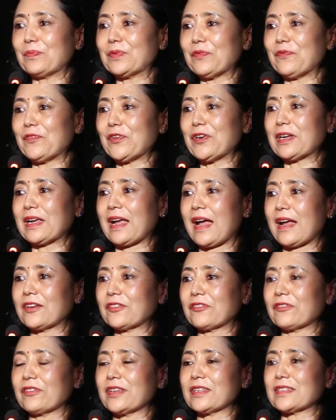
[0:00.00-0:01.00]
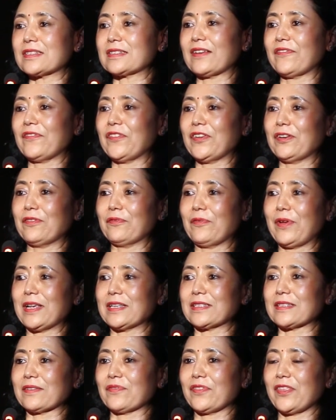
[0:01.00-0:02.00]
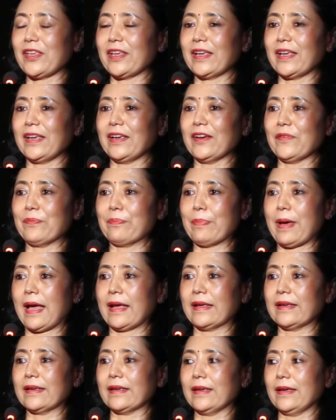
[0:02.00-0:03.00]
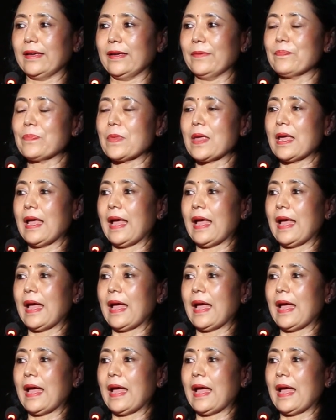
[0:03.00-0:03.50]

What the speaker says: different categories, different ways of thinking of banking,